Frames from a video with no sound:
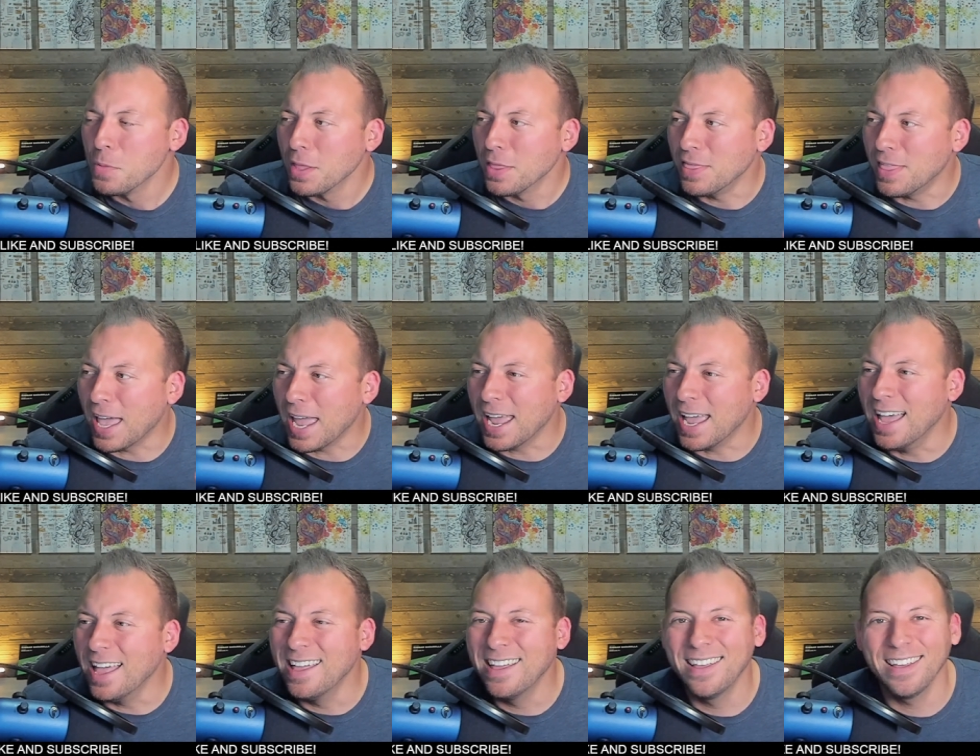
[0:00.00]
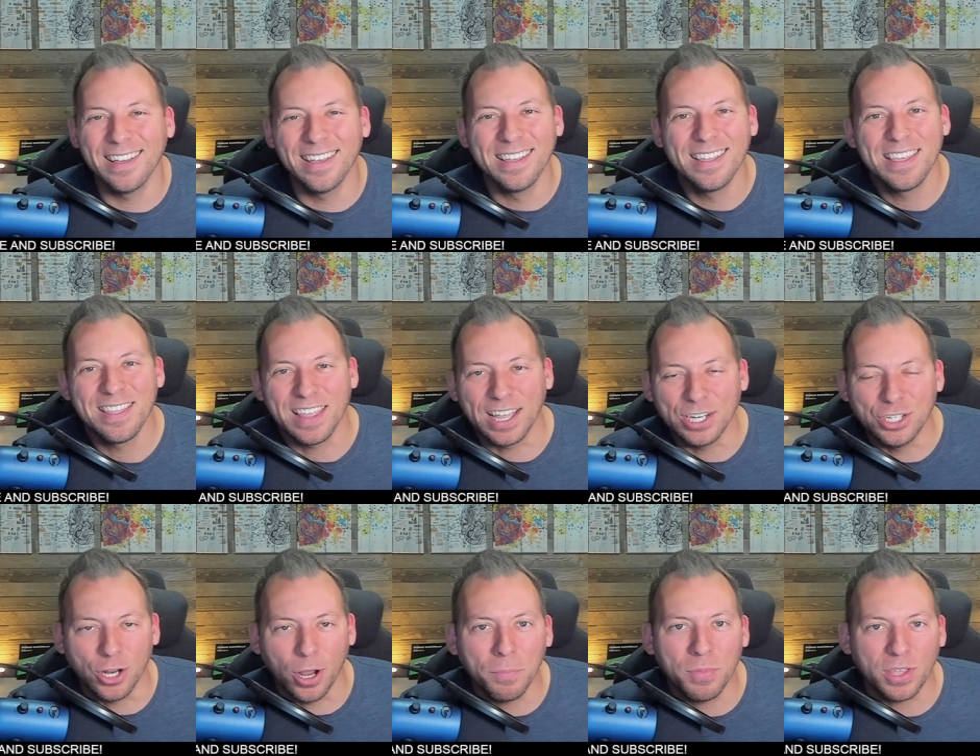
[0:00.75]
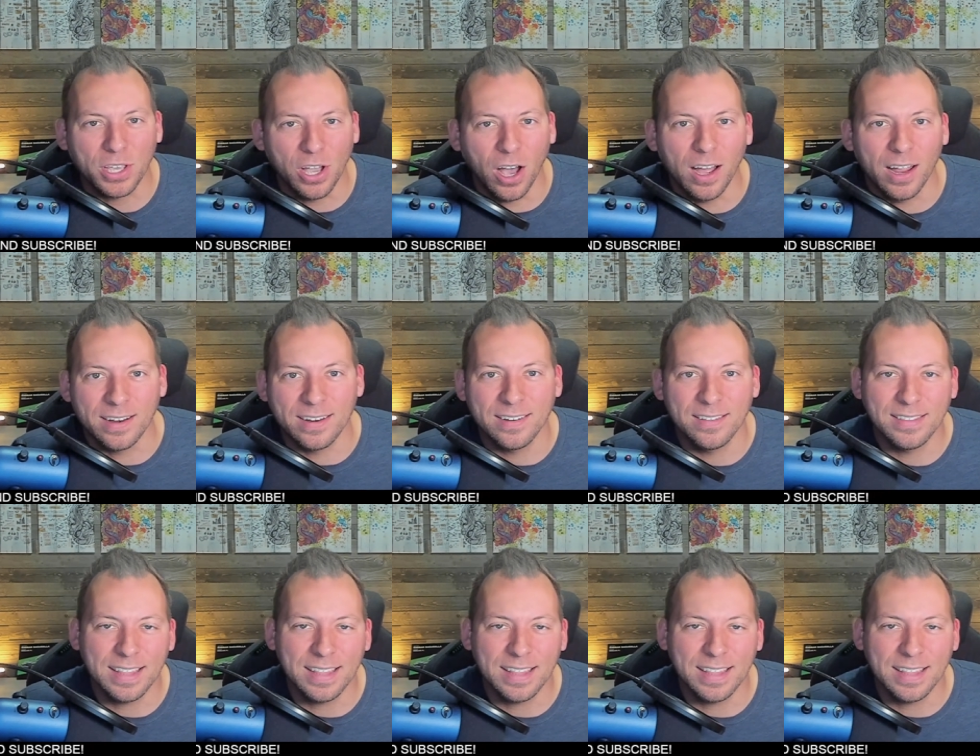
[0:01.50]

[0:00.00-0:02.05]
They jumped the gun.